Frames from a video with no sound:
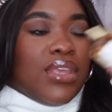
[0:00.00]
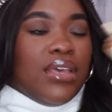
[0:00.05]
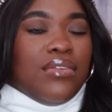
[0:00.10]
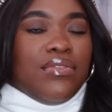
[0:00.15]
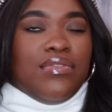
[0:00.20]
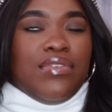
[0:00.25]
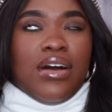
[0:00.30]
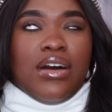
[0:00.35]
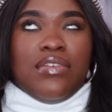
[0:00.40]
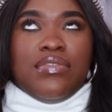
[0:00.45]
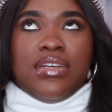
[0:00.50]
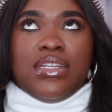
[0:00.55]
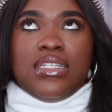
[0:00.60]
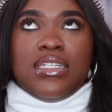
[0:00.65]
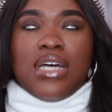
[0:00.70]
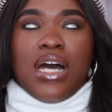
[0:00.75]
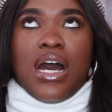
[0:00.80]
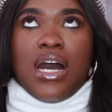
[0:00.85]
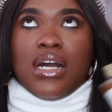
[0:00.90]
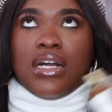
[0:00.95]
Velvet
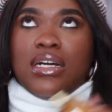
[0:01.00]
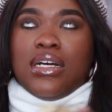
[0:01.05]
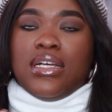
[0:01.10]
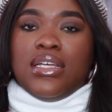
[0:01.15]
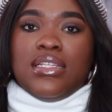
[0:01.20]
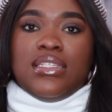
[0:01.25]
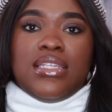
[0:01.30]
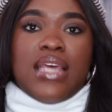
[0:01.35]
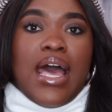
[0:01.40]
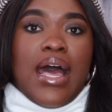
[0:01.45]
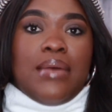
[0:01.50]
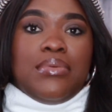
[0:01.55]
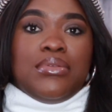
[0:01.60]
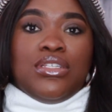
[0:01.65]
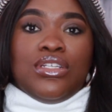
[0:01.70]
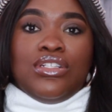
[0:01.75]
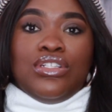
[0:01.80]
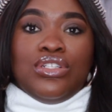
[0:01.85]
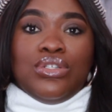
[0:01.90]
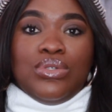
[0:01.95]
Tonka. It's
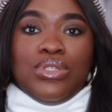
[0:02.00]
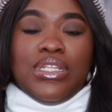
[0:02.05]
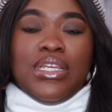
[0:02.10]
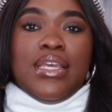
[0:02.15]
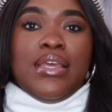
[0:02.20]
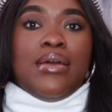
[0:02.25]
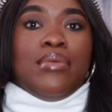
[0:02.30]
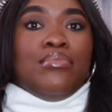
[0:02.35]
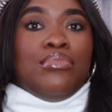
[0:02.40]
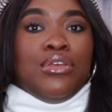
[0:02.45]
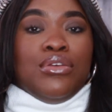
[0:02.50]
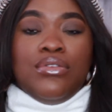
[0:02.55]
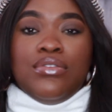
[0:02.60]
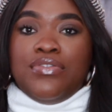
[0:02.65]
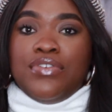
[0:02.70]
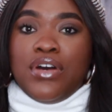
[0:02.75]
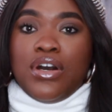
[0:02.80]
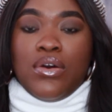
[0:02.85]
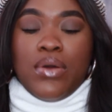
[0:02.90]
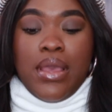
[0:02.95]
absolutely
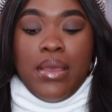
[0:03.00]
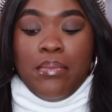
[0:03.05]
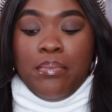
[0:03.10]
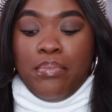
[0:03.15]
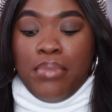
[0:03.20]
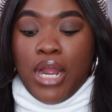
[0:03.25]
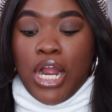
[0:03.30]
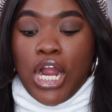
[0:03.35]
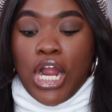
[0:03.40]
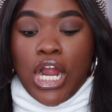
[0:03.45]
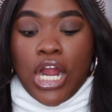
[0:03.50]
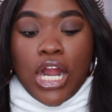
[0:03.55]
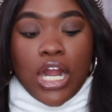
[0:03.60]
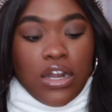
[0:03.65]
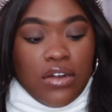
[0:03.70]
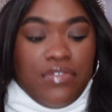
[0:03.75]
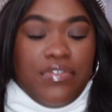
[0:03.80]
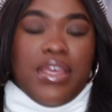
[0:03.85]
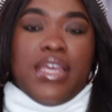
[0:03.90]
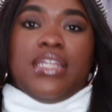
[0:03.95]
beautiful and
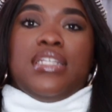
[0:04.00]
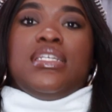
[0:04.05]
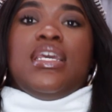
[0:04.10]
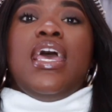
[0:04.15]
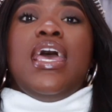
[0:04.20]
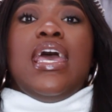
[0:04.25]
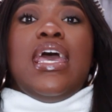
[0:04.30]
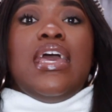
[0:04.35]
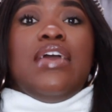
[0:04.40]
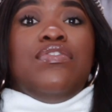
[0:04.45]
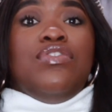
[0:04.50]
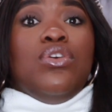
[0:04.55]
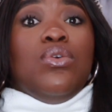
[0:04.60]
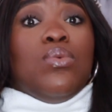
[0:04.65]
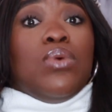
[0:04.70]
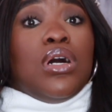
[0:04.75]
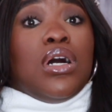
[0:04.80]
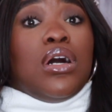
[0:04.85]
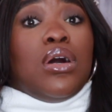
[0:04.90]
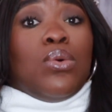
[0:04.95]
perfect if you
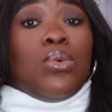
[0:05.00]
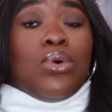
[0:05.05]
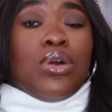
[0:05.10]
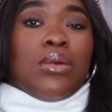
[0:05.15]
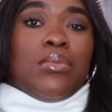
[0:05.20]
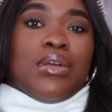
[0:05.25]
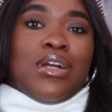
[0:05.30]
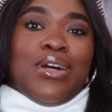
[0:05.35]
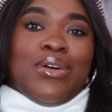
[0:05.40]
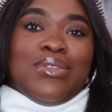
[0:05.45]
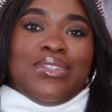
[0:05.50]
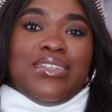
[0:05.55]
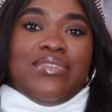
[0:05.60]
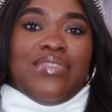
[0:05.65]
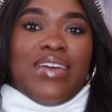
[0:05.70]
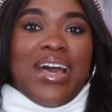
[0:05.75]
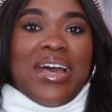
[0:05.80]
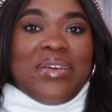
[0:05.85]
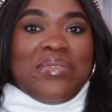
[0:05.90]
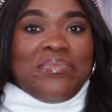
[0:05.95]
want a warm and cozy
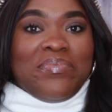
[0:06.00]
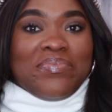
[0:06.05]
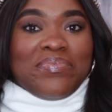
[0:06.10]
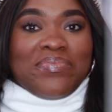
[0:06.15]
vibe.